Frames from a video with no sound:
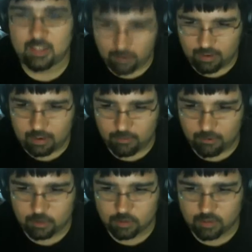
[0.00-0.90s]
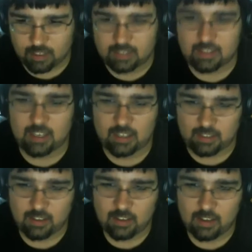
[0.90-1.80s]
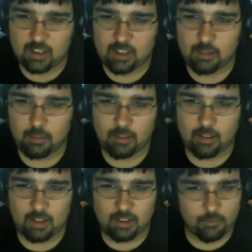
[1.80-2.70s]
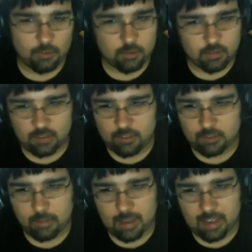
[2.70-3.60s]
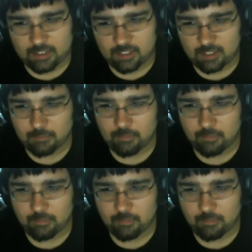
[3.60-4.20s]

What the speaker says: their anniversary, then the anniversary of his passing,